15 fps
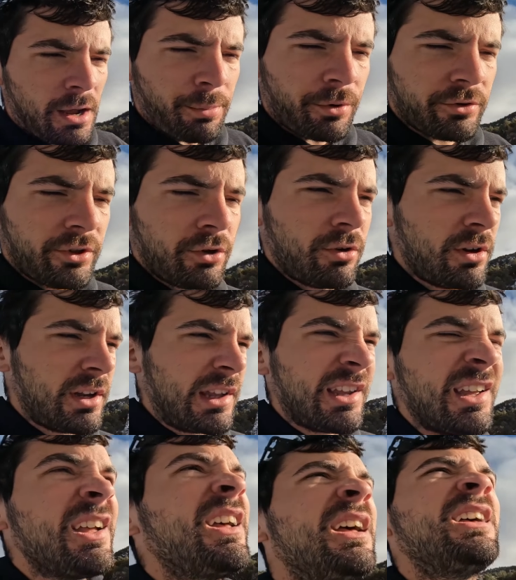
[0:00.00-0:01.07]

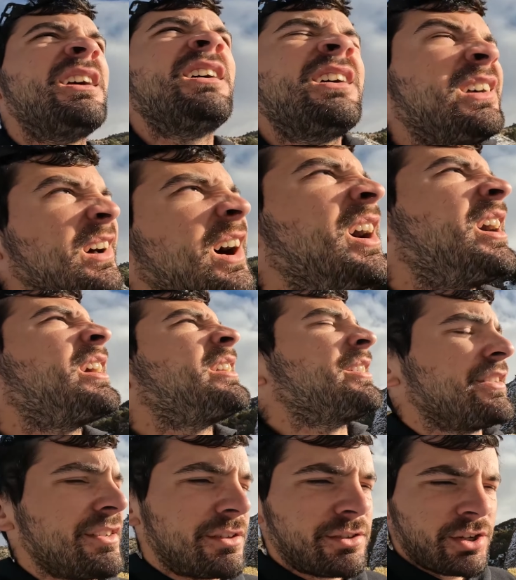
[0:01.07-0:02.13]
opportunity
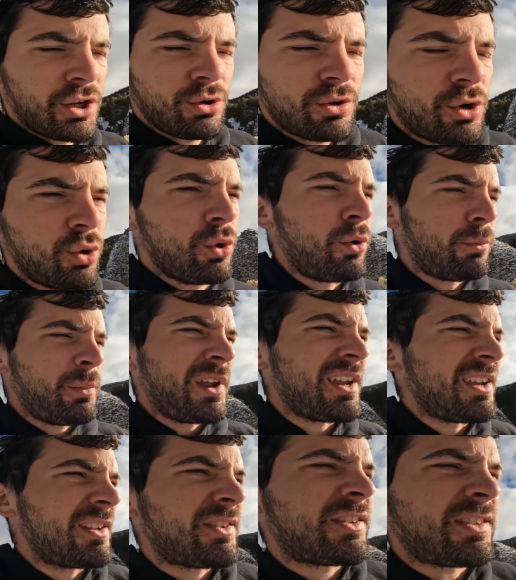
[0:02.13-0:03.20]
on 2 cool
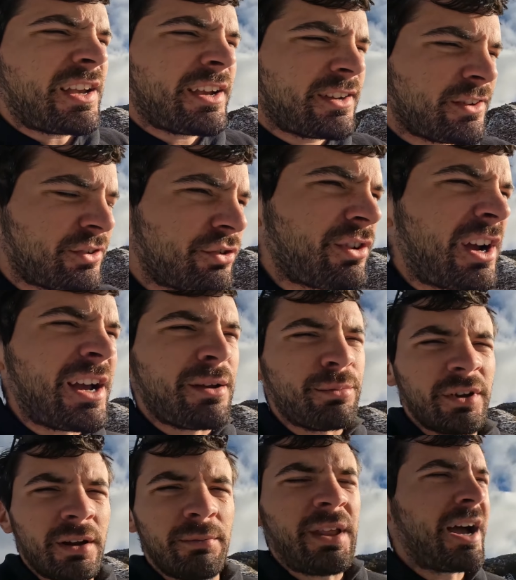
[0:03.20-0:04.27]
peaks. I could try,
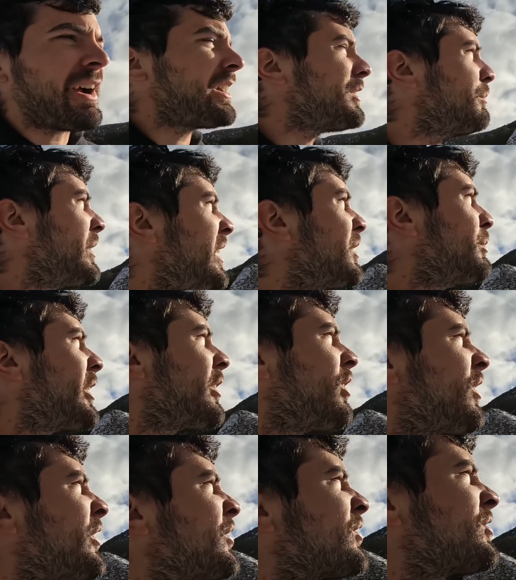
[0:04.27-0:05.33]
but I'm not gonna make my
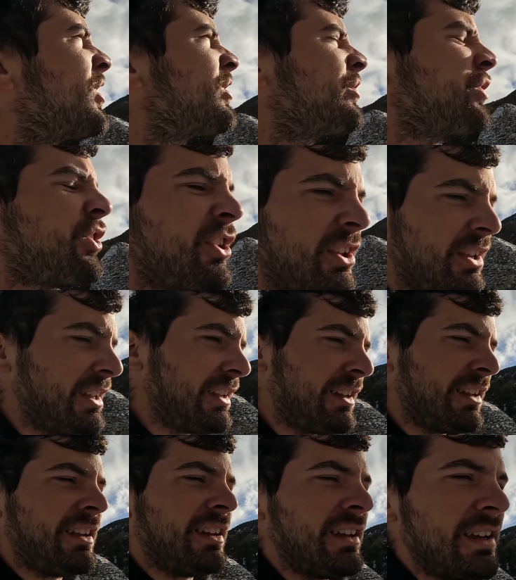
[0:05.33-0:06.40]
car struggle
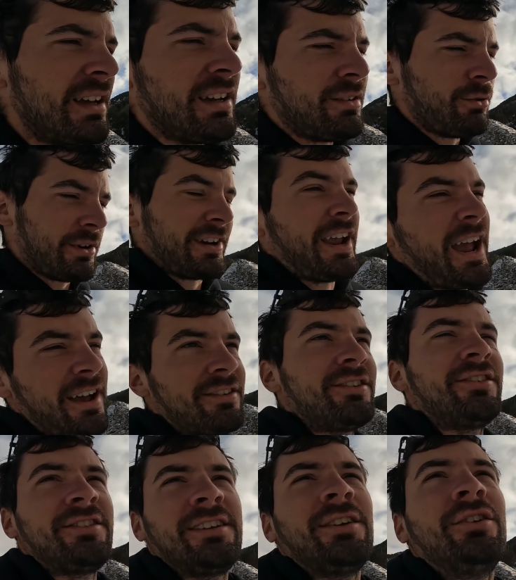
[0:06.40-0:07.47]
when gas
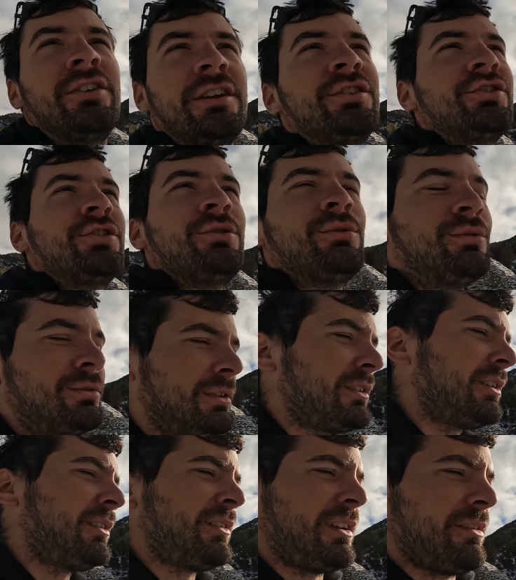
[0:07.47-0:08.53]
is still an issue,
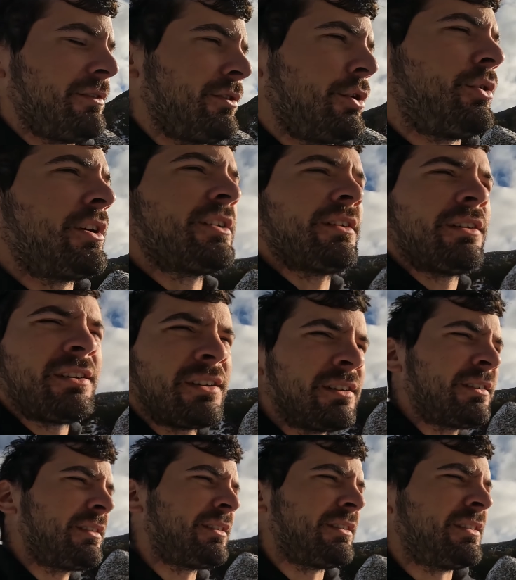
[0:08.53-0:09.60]
even though I
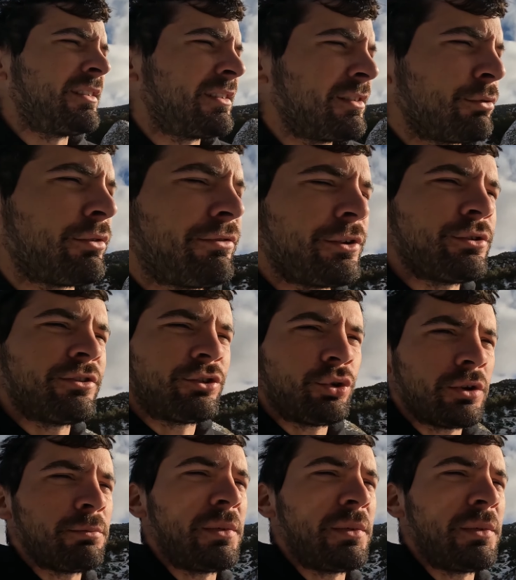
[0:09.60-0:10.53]
refused to